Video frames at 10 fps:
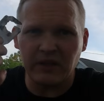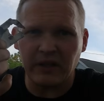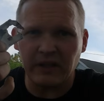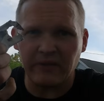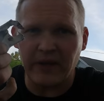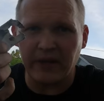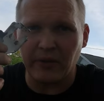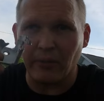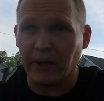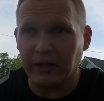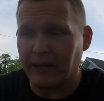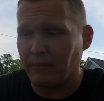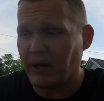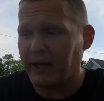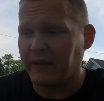cut the factory brake line
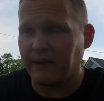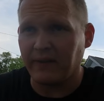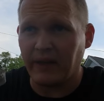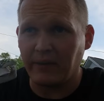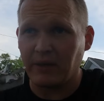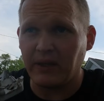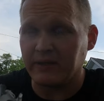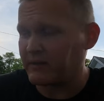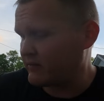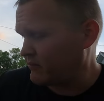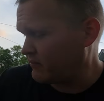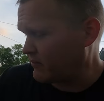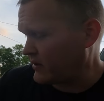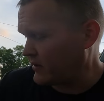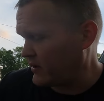bracket and the ABS,
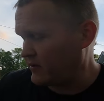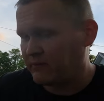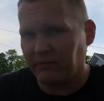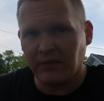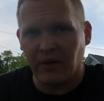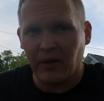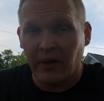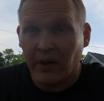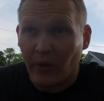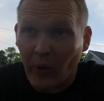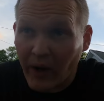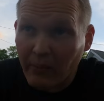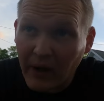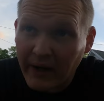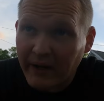you know, wire
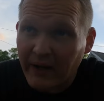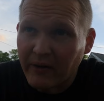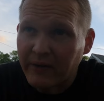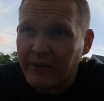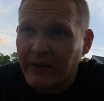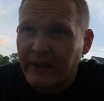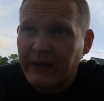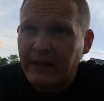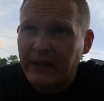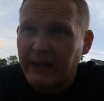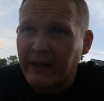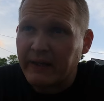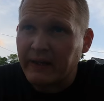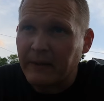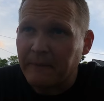bracket off,
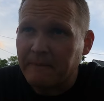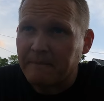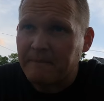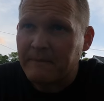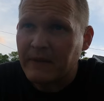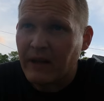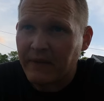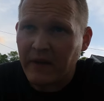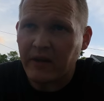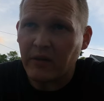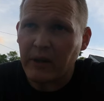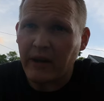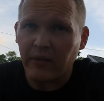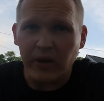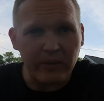and I think they're gonna be out
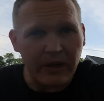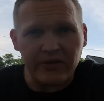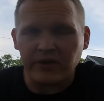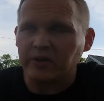of the way, but I'll show